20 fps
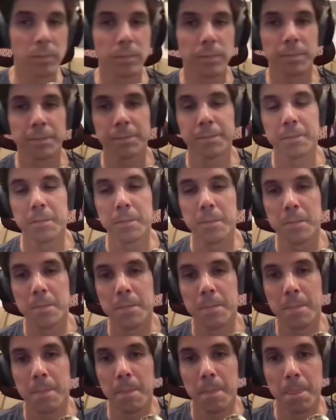
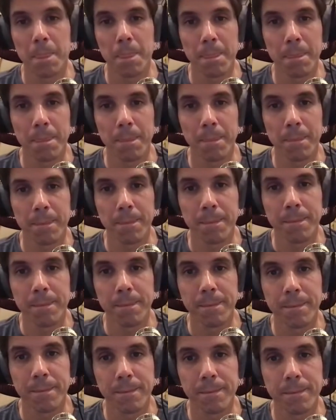
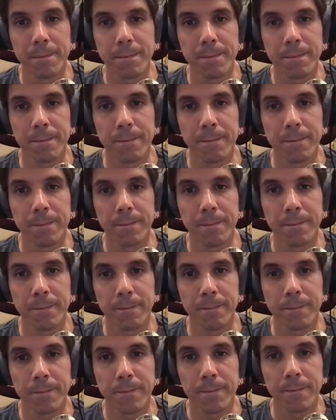
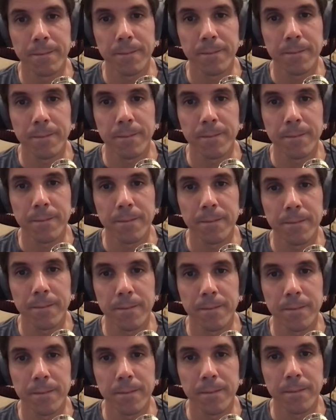
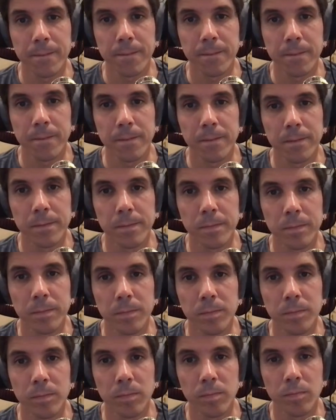
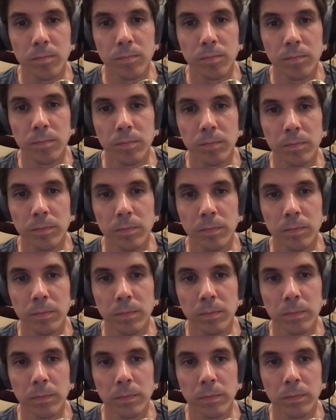
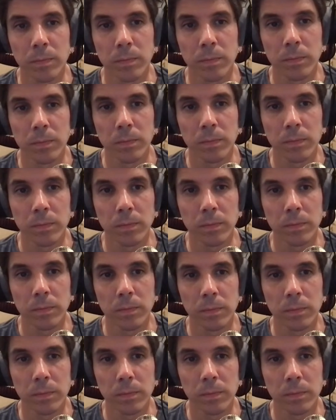(not speaking)